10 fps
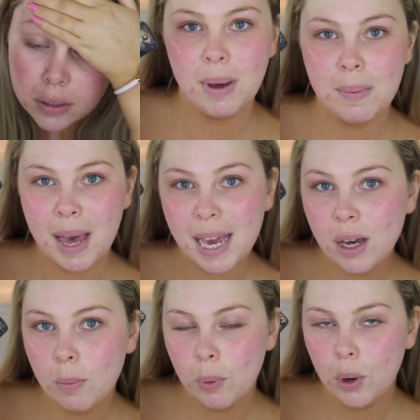And my
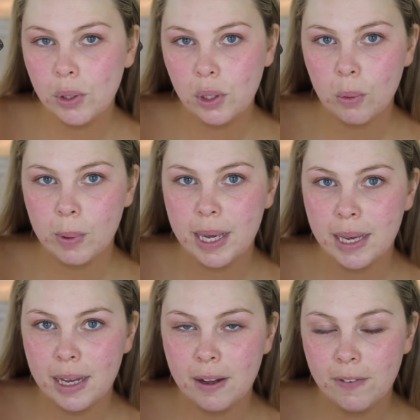MAC Pro
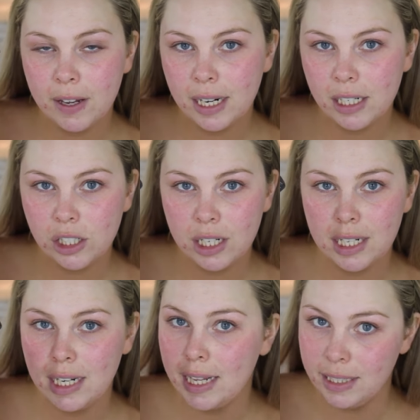Longwear Foundation
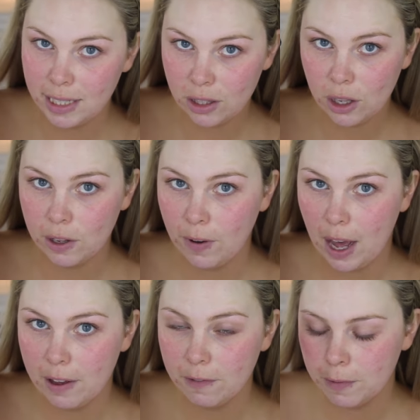in NC35.
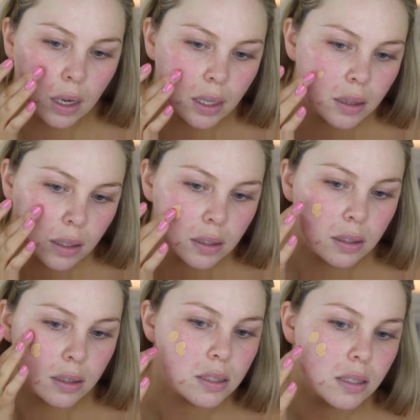I think
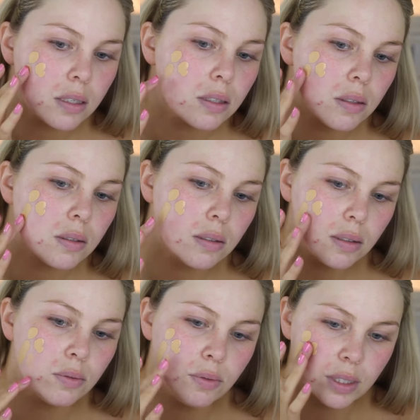that this is
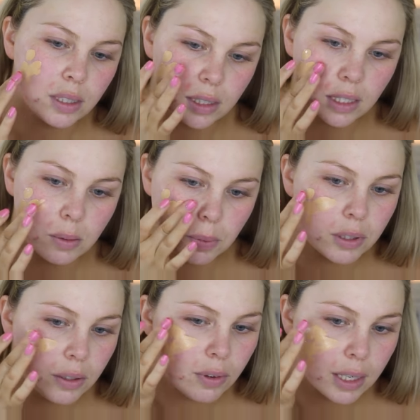really
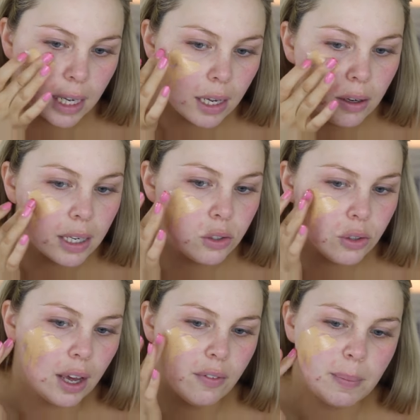desperately running out. I
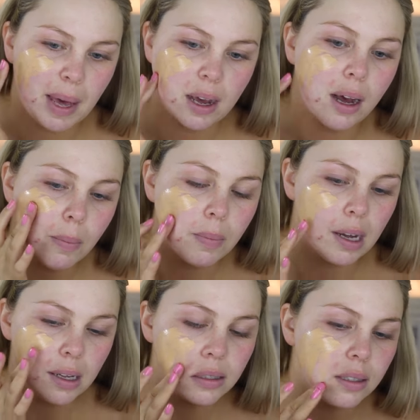do have a backup,
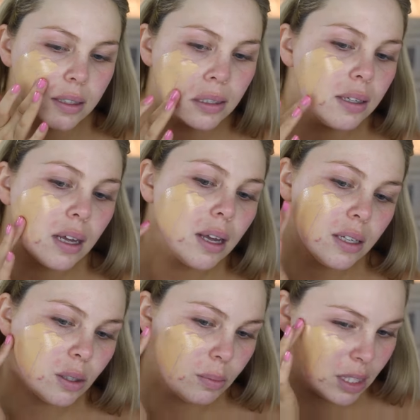but
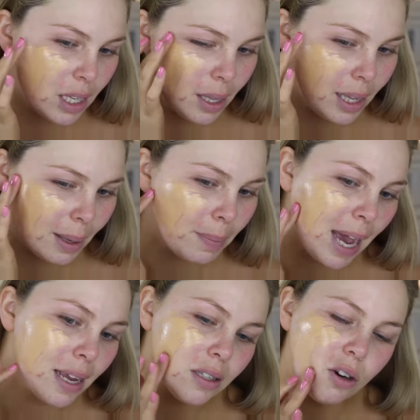so I'm just going to like
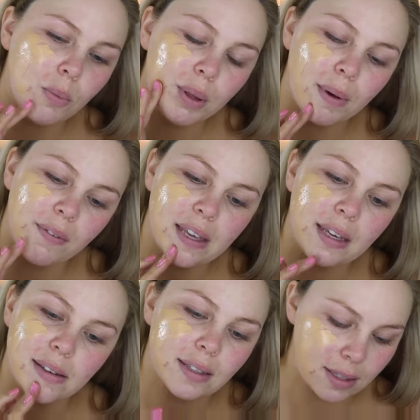paint it on with my
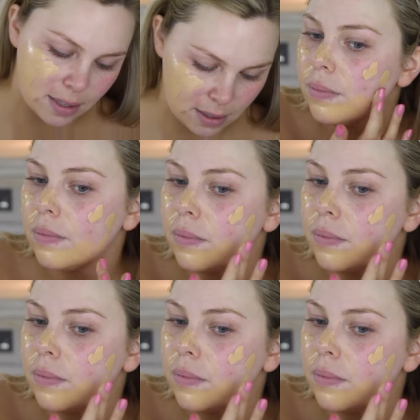fingers.